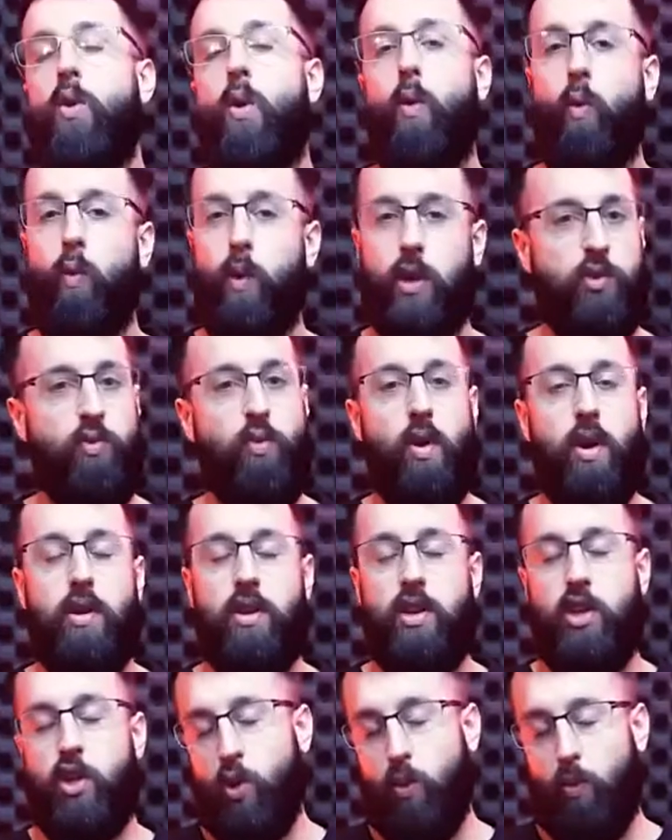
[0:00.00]
which
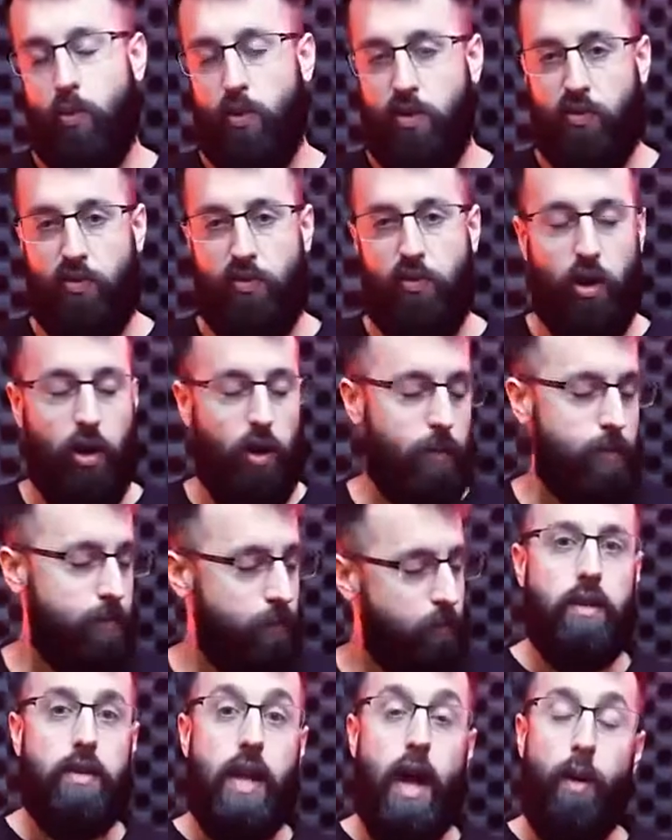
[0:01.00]
one you prefer.
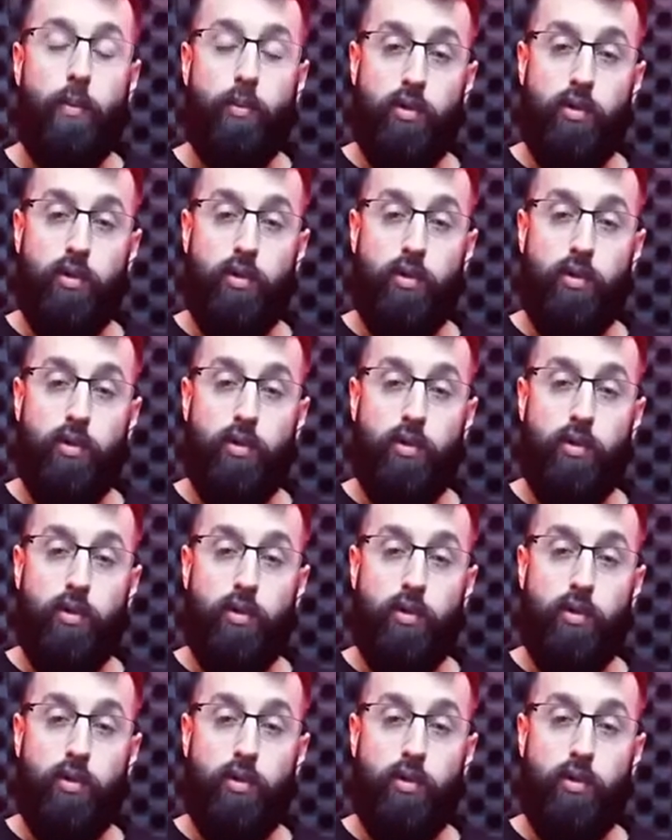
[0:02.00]
Now,